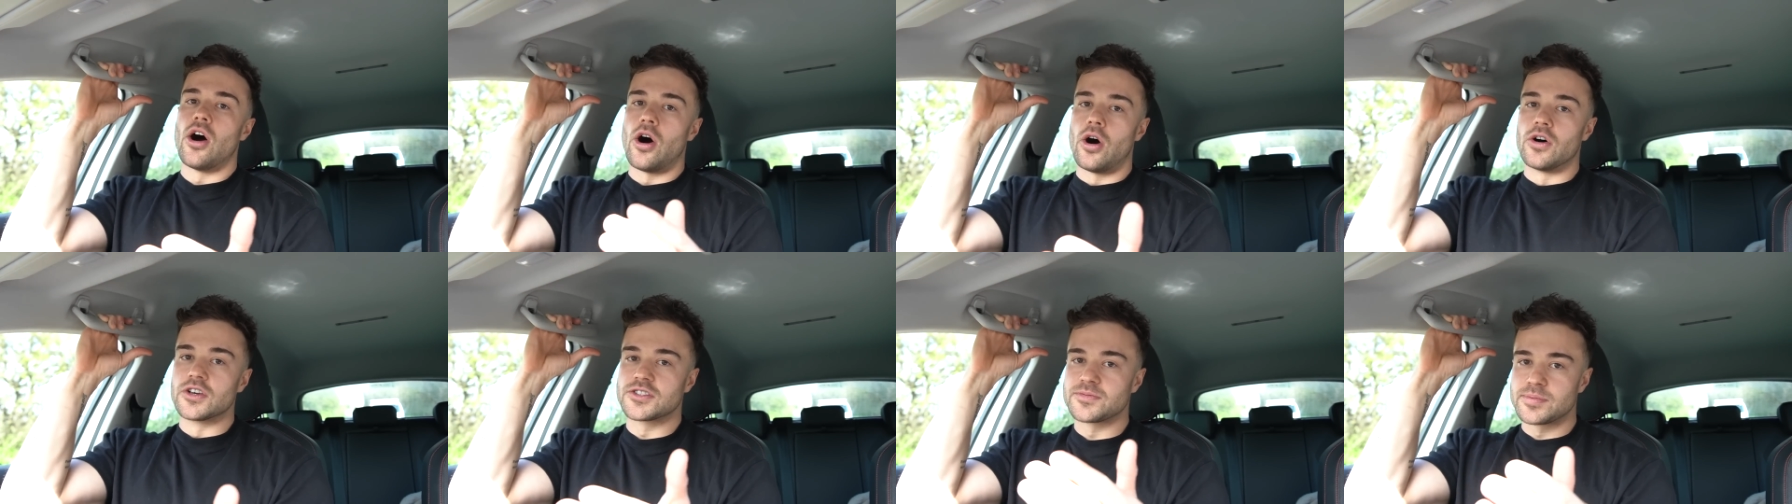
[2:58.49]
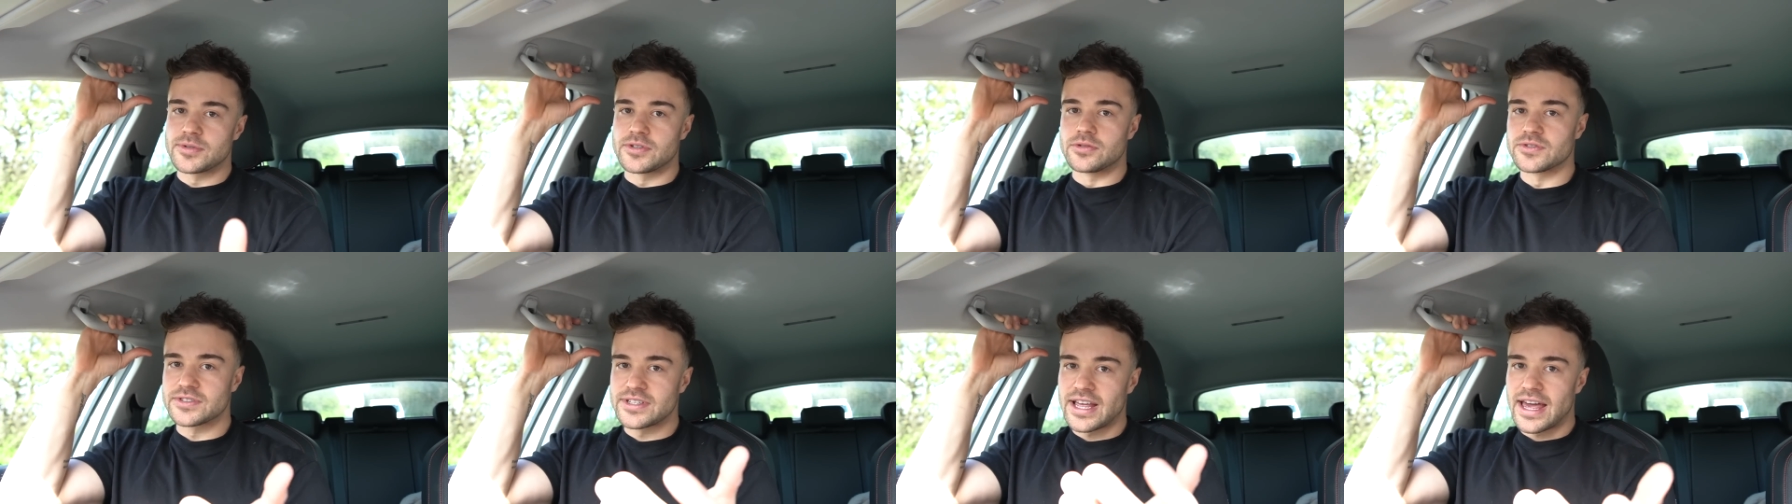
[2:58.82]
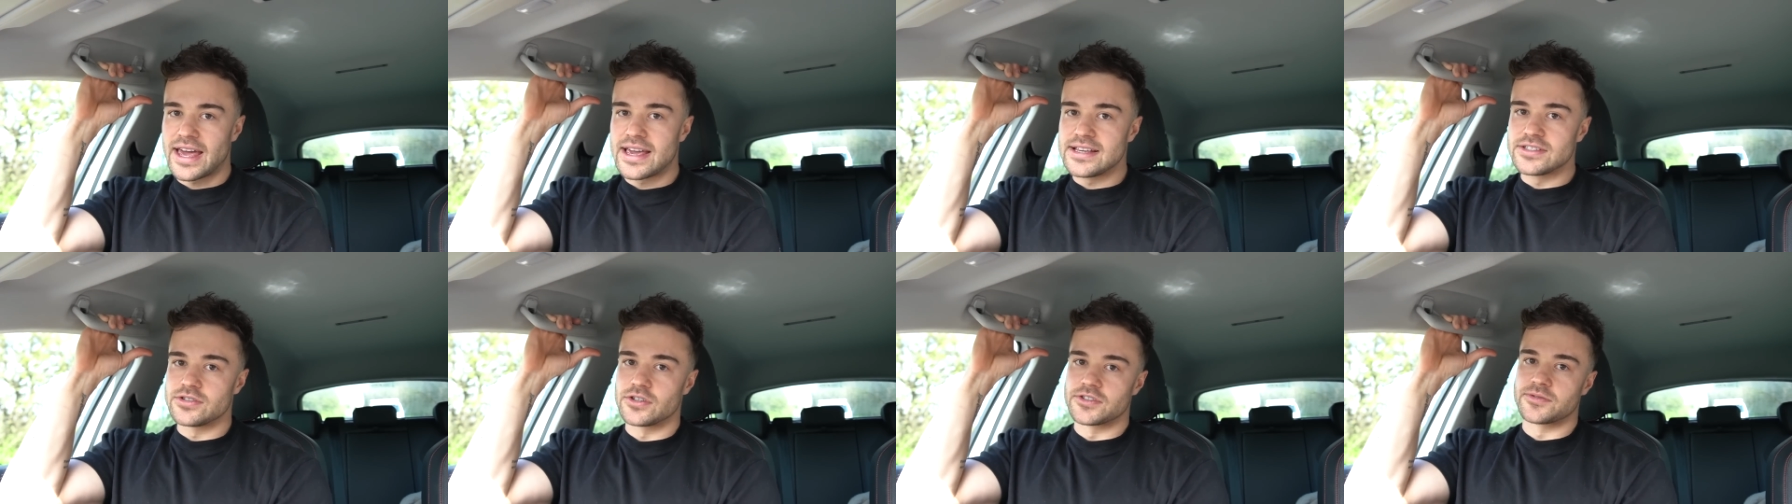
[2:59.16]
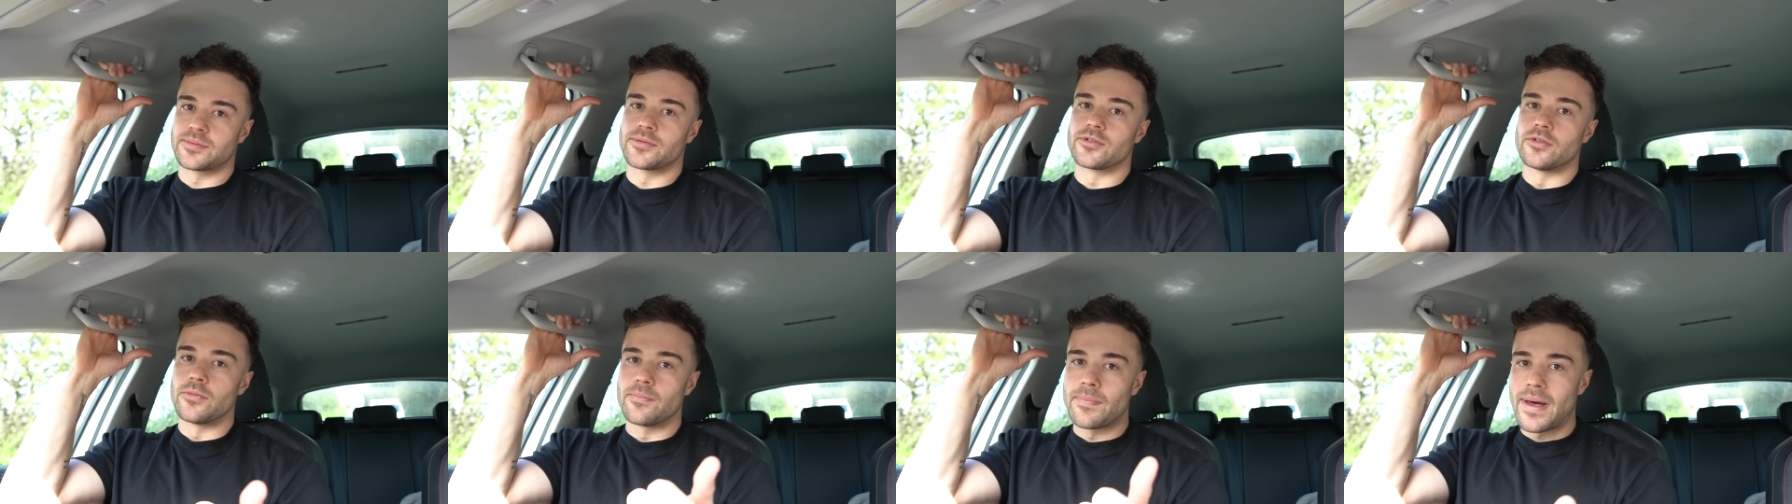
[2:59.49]
hospital stays,
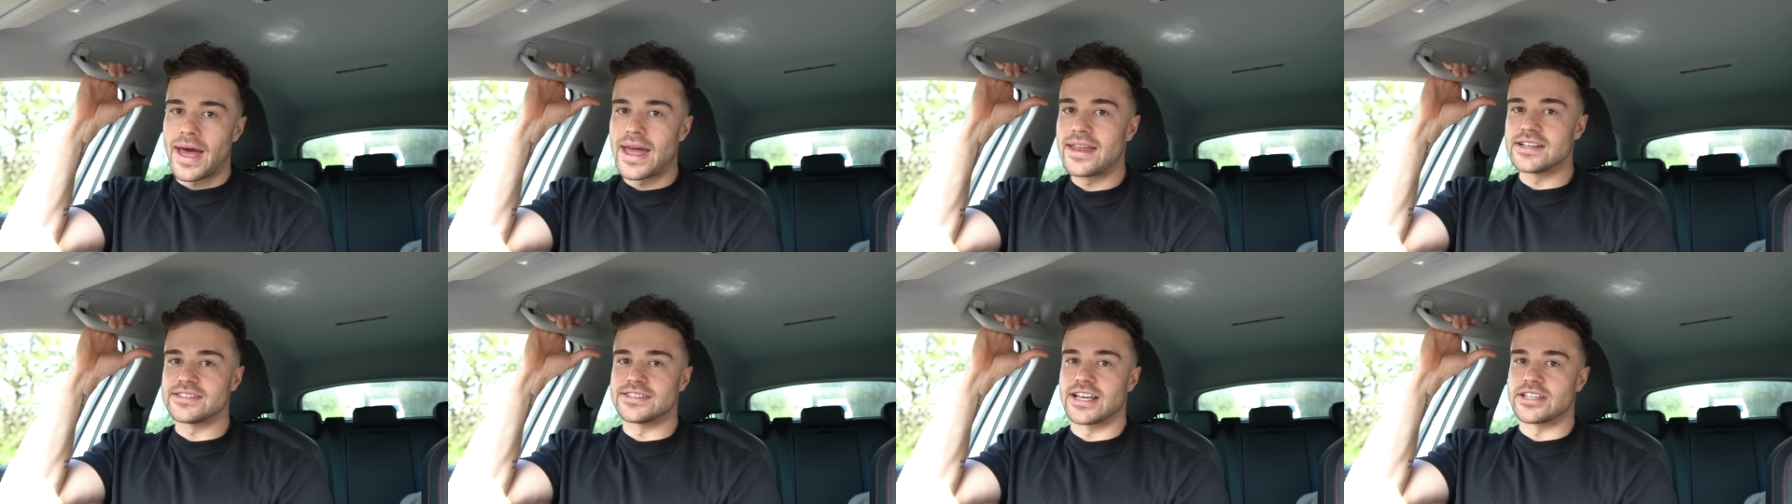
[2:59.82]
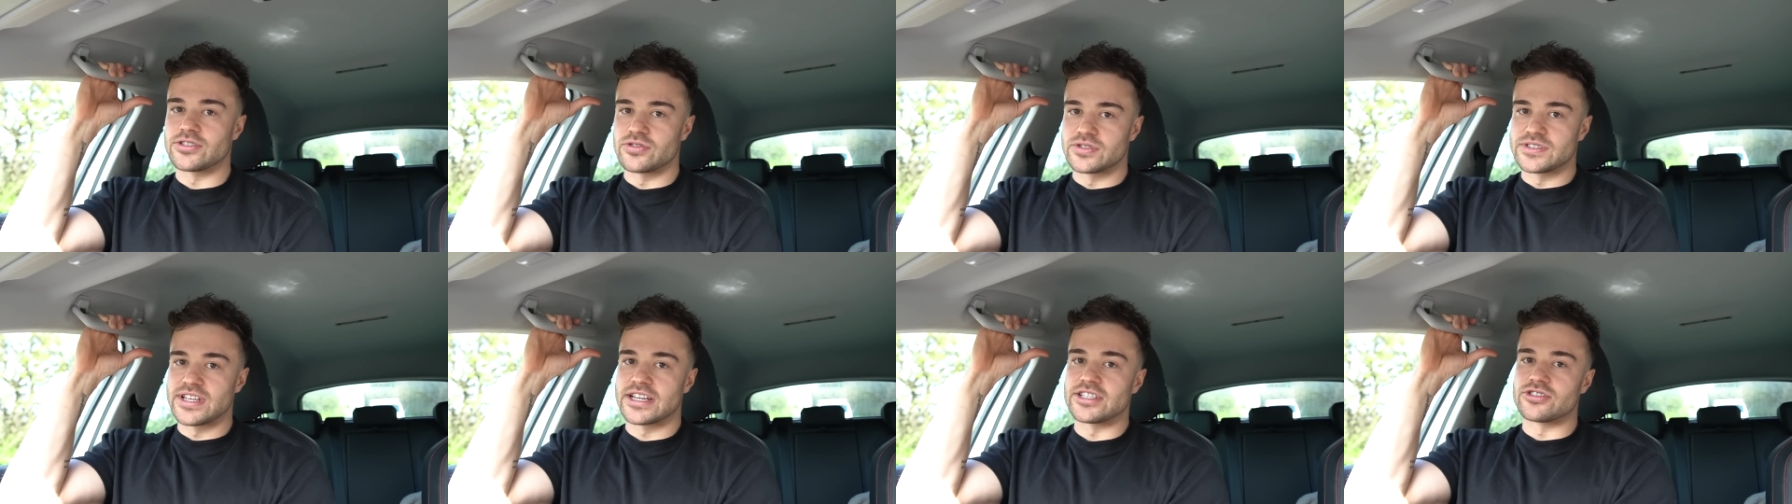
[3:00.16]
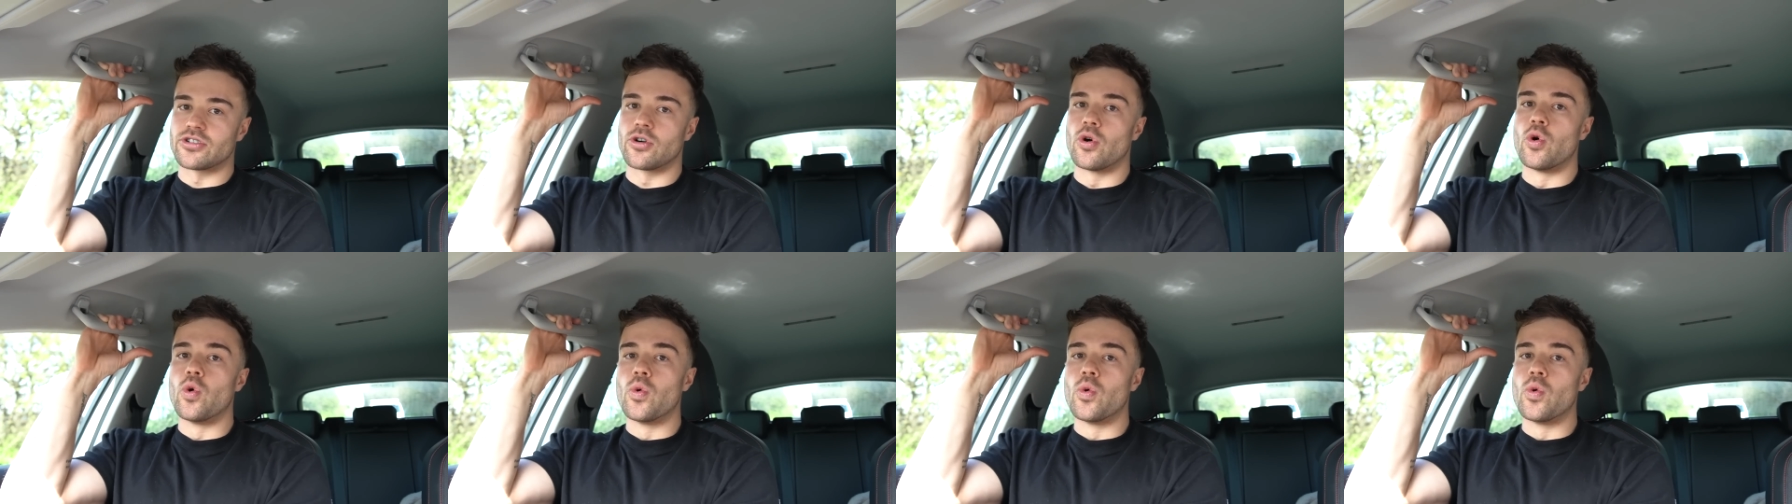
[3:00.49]
hospital bed, etc., etc.